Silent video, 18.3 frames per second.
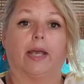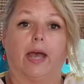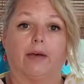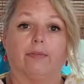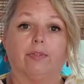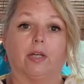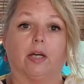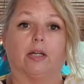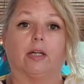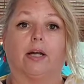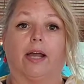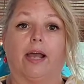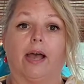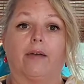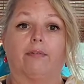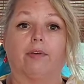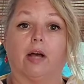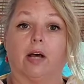I have done and I
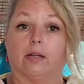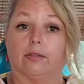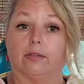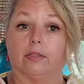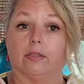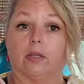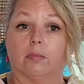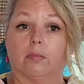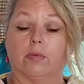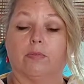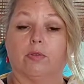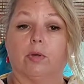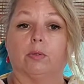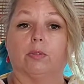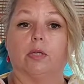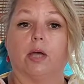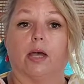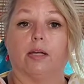have gotten some of
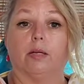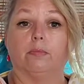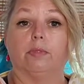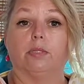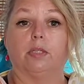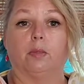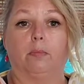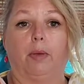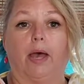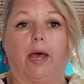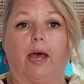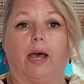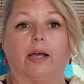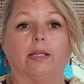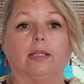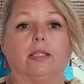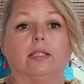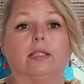those items in the
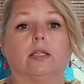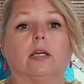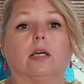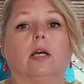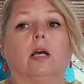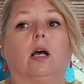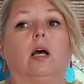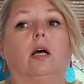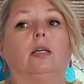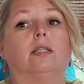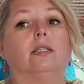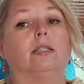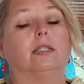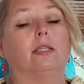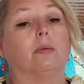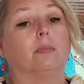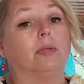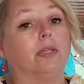past.
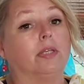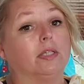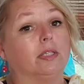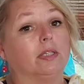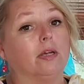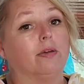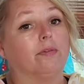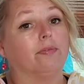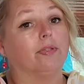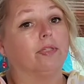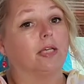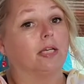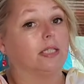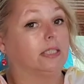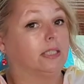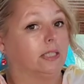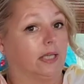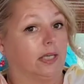Some of the stuff is
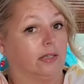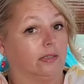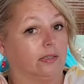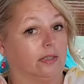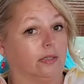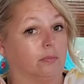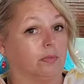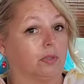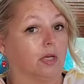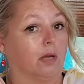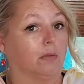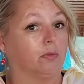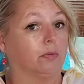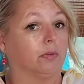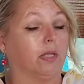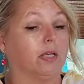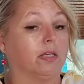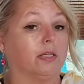on sale
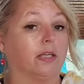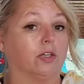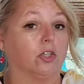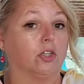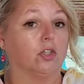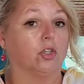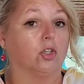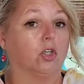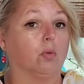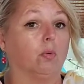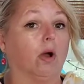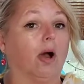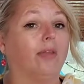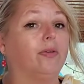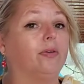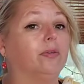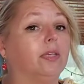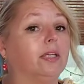sometimes when they send it to you.
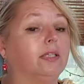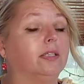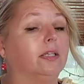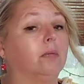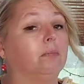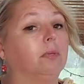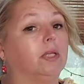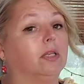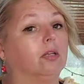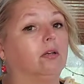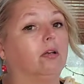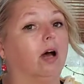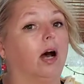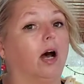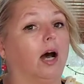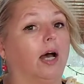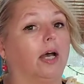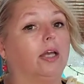Other things can be a little
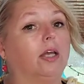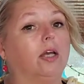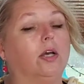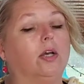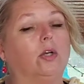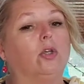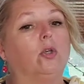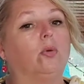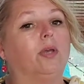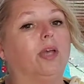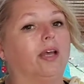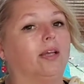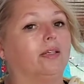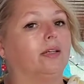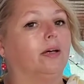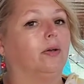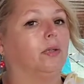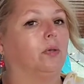high. You
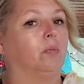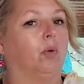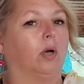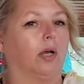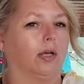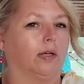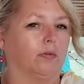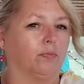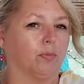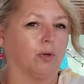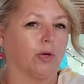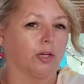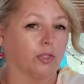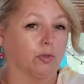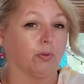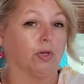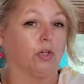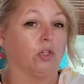can not tell them what kind of
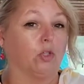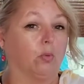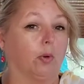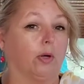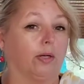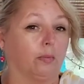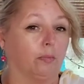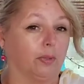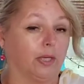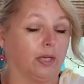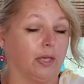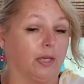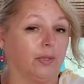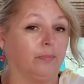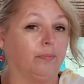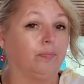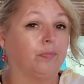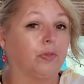price range you want to be
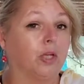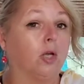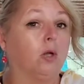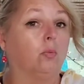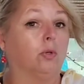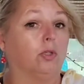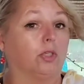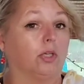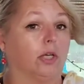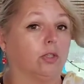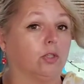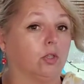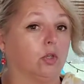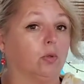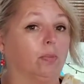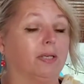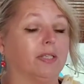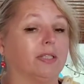in, which I
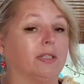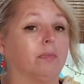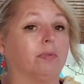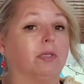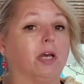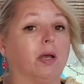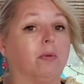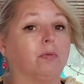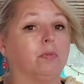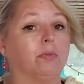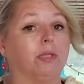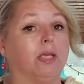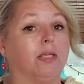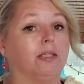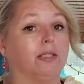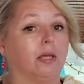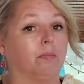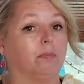do, but sometimes when
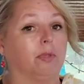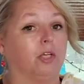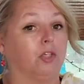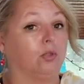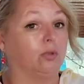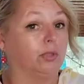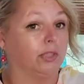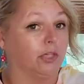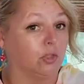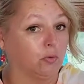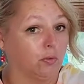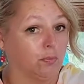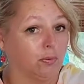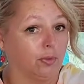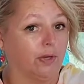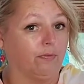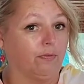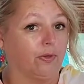they send, they do send you
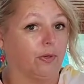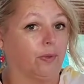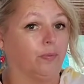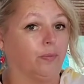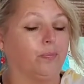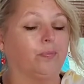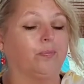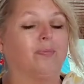a preview.